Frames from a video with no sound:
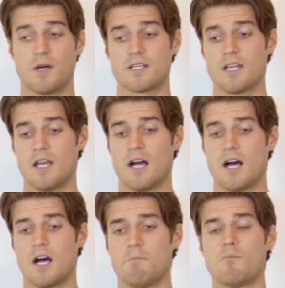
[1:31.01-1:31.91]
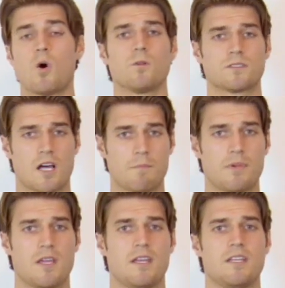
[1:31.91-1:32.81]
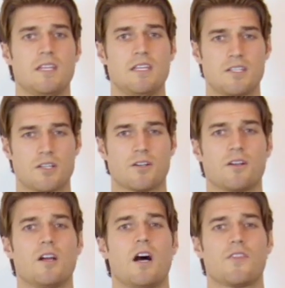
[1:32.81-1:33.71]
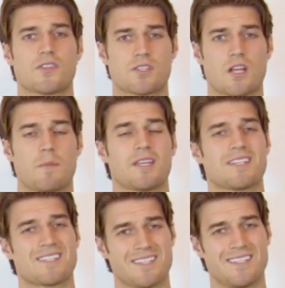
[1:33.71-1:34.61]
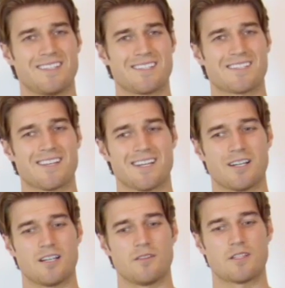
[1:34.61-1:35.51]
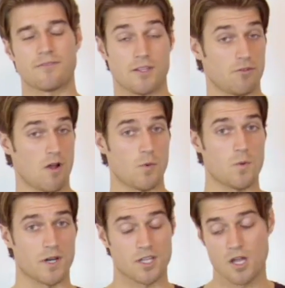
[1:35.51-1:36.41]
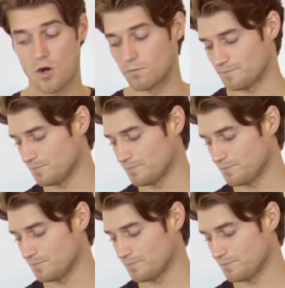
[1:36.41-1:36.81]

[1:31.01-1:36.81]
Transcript: But mold up and easier on the stomach is definitely the route we want to go.